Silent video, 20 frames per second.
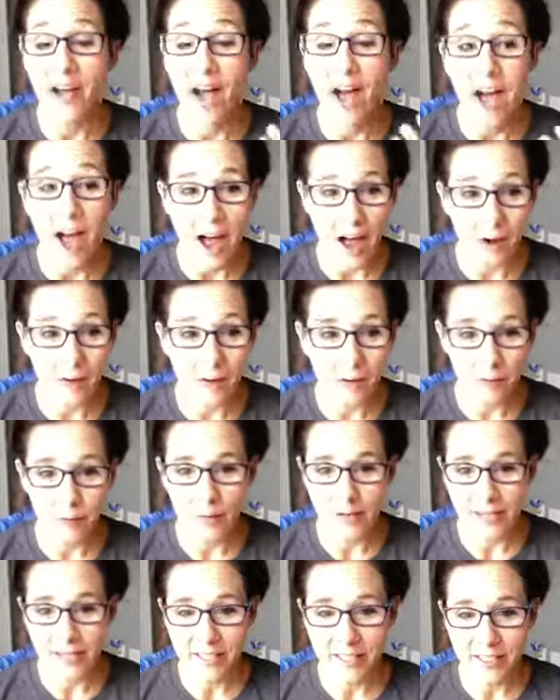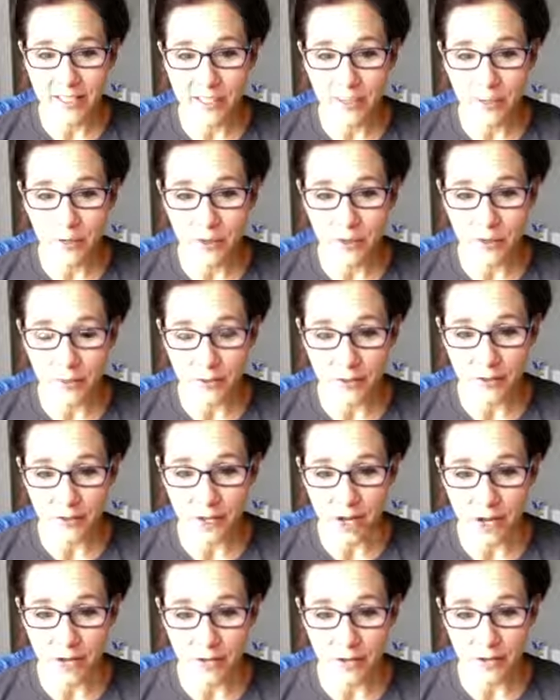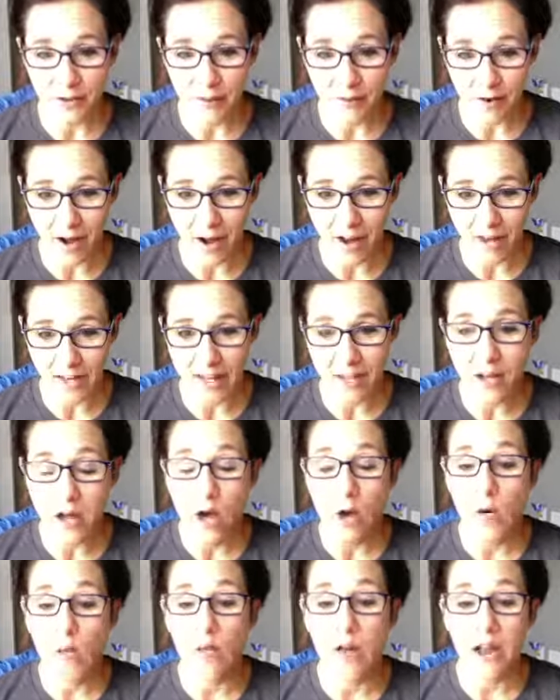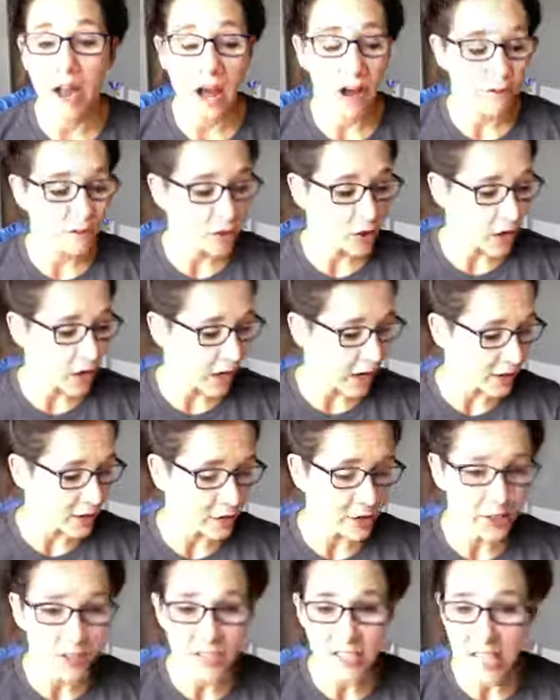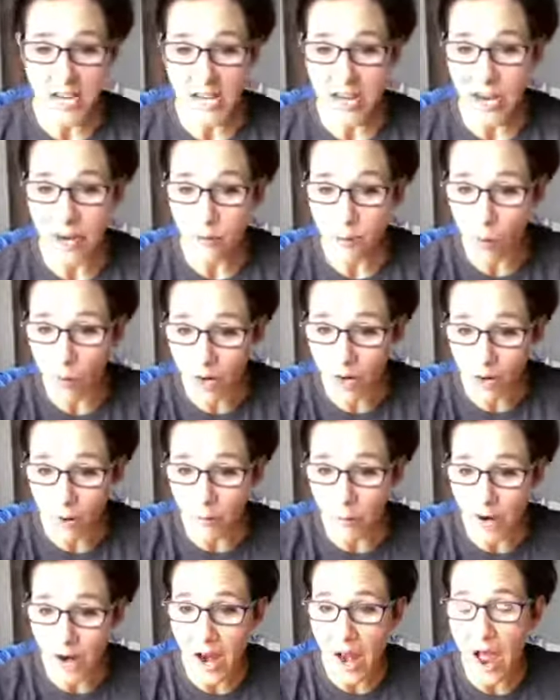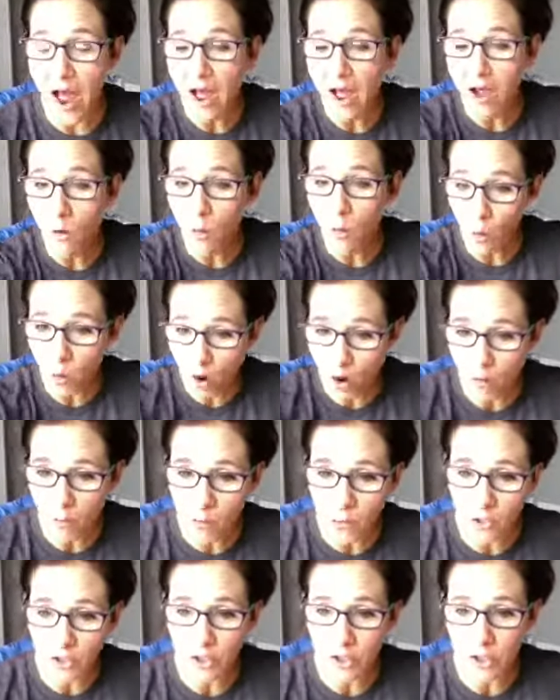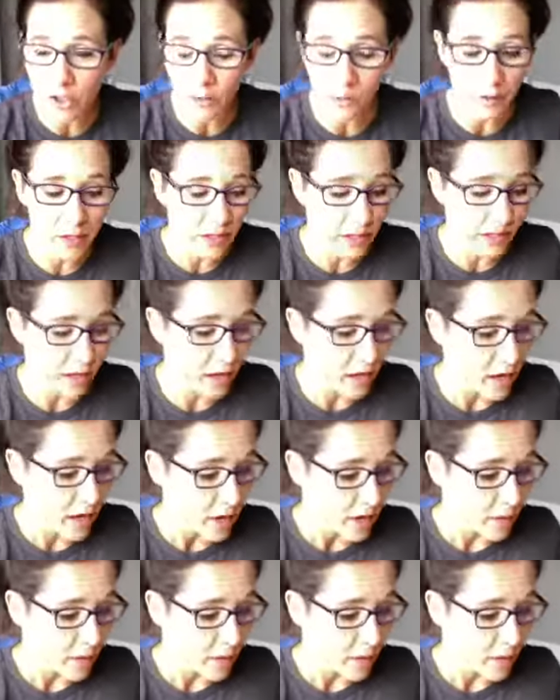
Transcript: how can we continue to build on it, right? We have to understand where we're at, what we're doing,